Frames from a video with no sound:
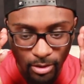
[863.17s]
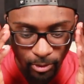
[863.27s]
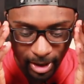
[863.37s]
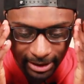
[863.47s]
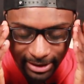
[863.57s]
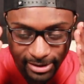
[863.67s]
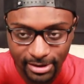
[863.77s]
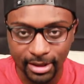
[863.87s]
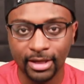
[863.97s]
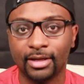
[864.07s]
or at
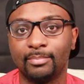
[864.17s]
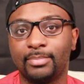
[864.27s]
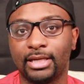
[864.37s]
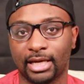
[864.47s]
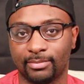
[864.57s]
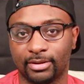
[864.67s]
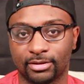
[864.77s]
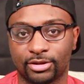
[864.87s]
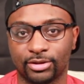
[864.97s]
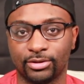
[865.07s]
least be
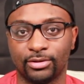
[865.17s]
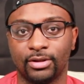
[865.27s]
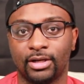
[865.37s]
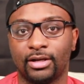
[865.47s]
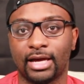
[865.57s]
able to